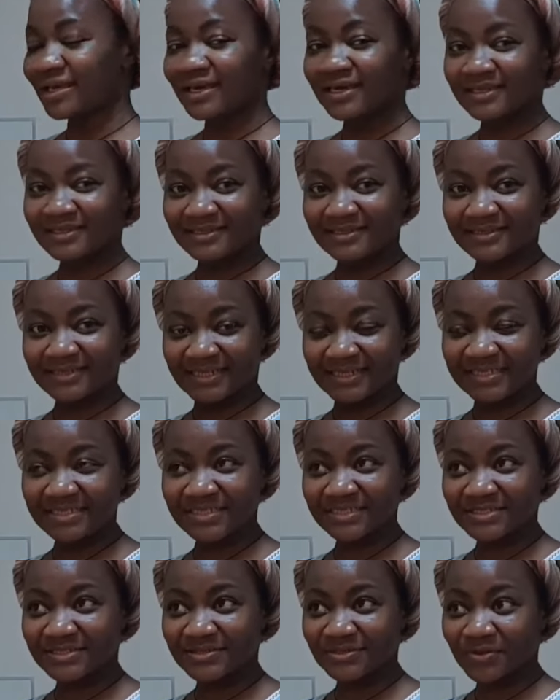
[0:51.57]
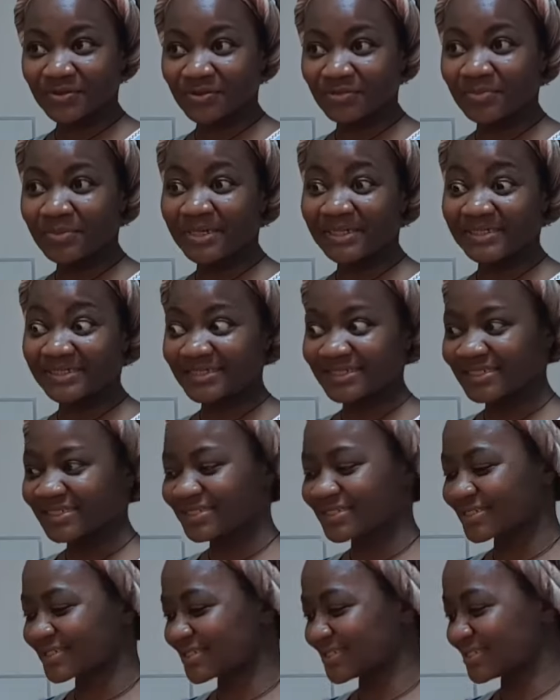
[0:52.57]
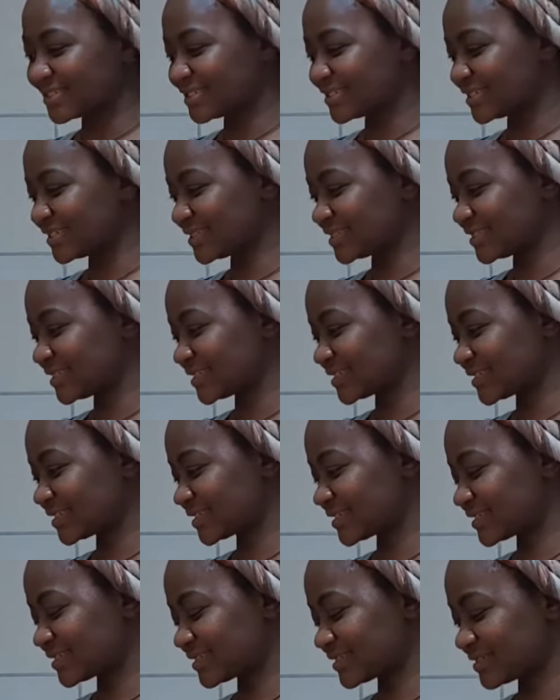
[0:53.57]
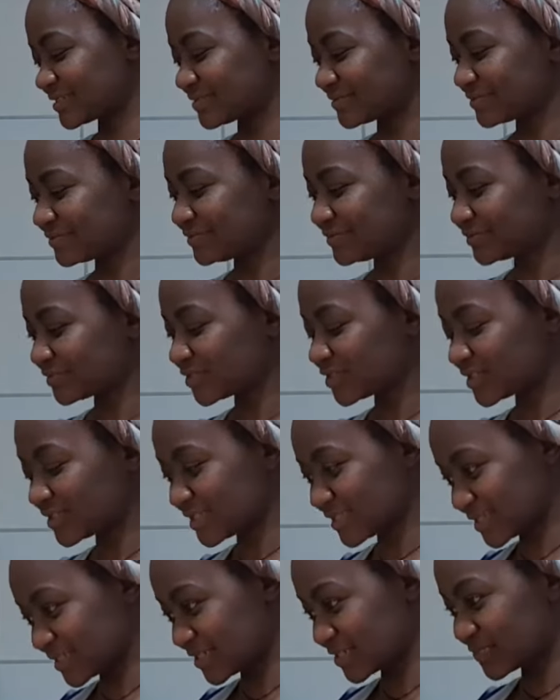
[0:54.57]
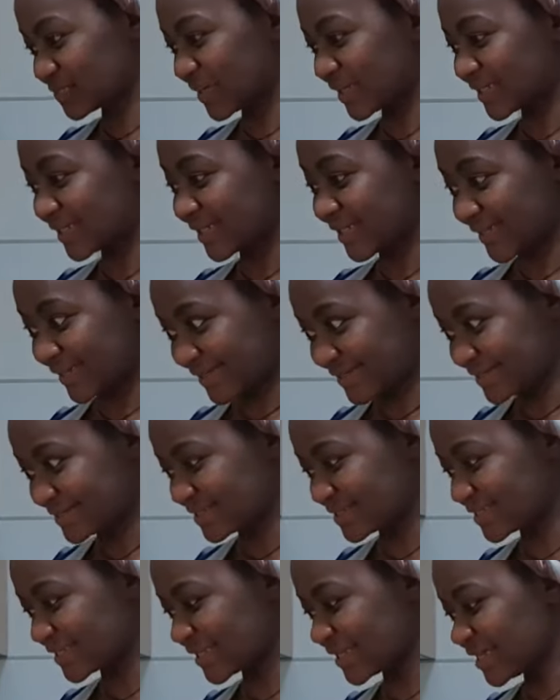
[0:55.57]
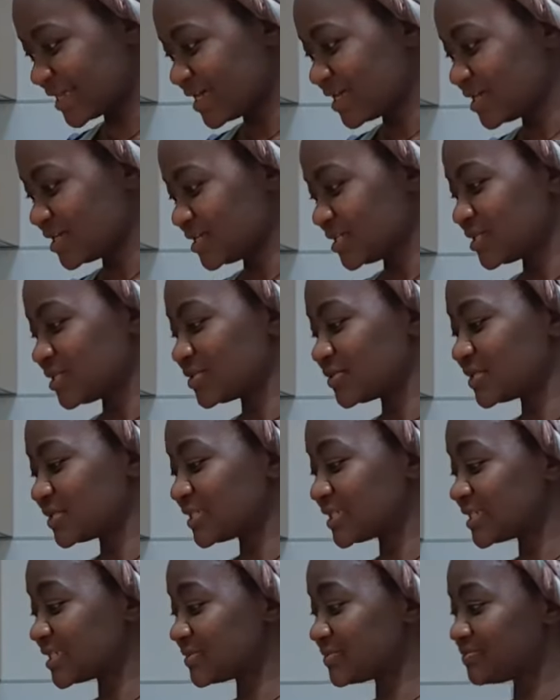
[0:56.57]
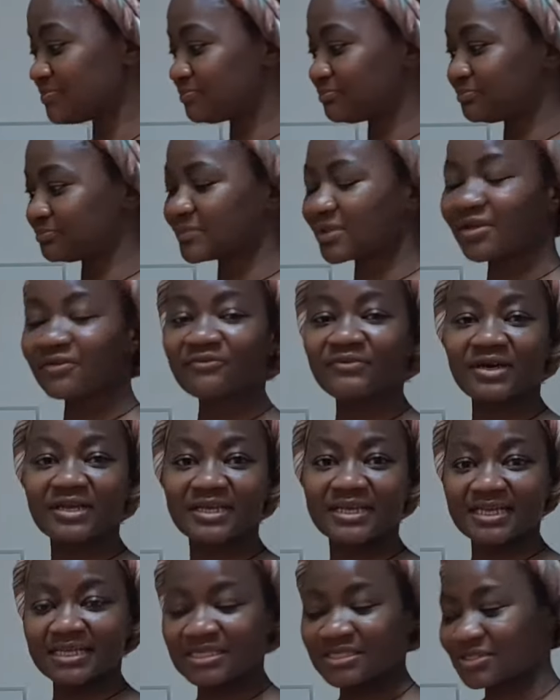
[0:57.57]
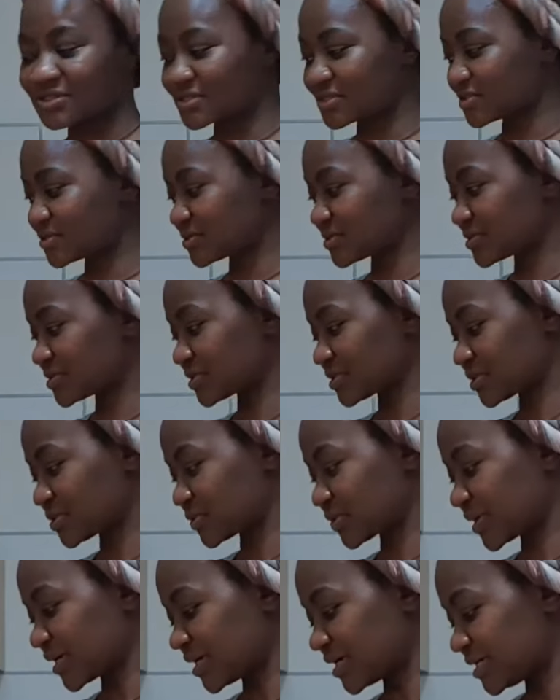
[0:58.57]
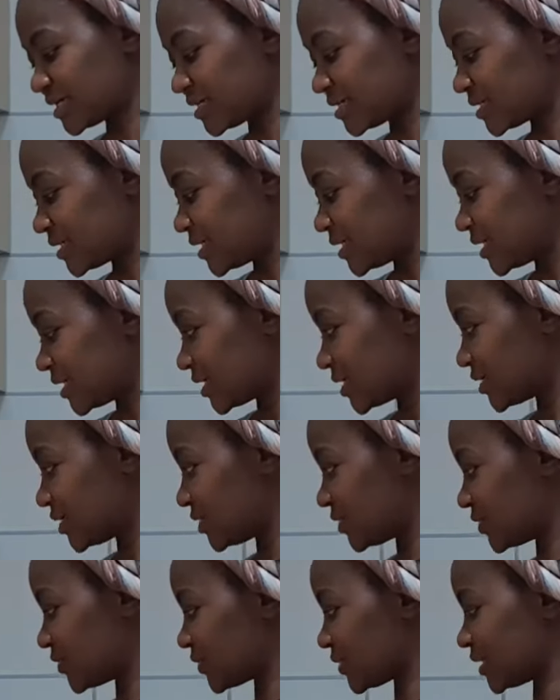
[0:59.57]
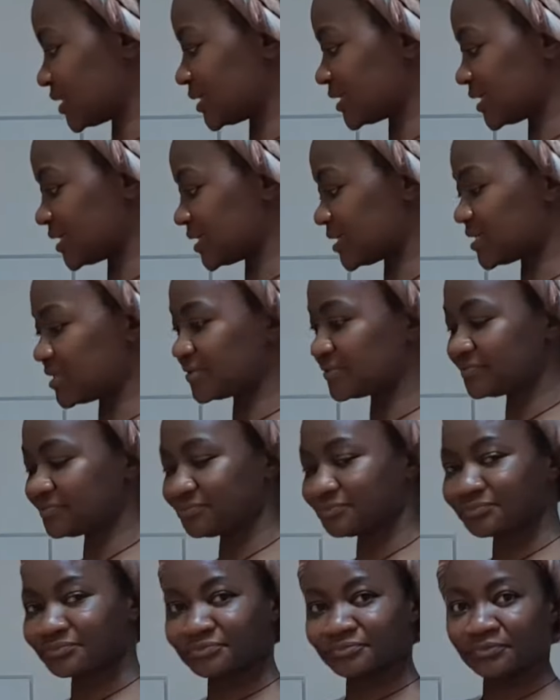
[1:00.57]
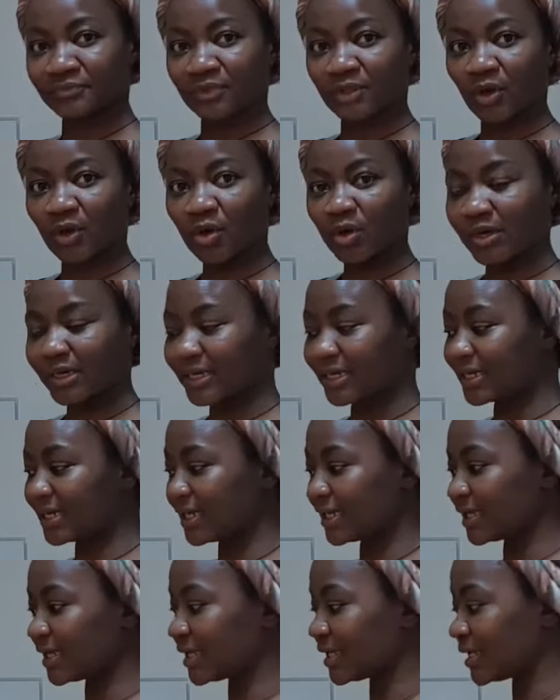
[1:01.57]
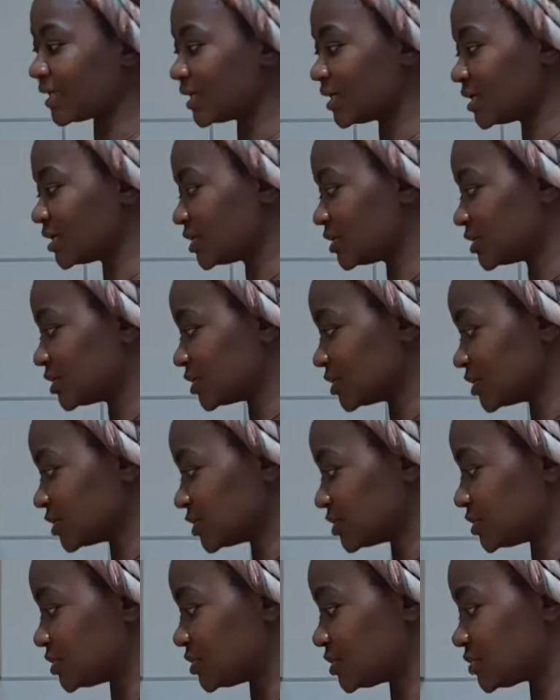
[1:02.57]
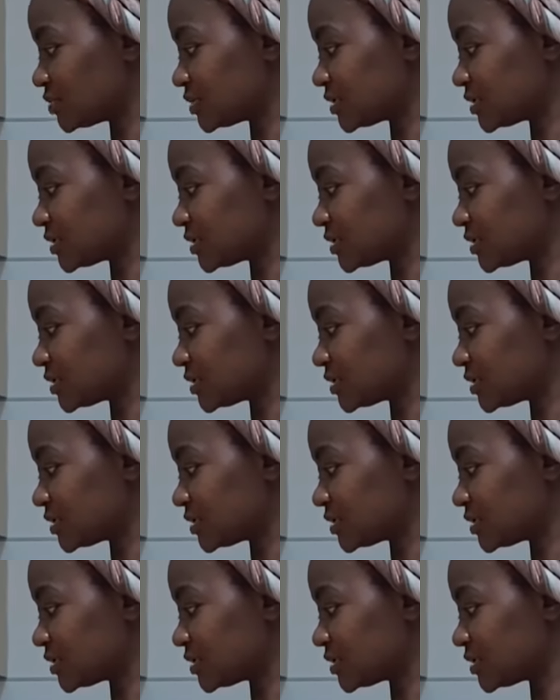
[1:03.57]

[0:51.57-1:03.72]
this or butter. Yeah, this is butter. Yes. You will need vanilla sugar. You will need oil. You will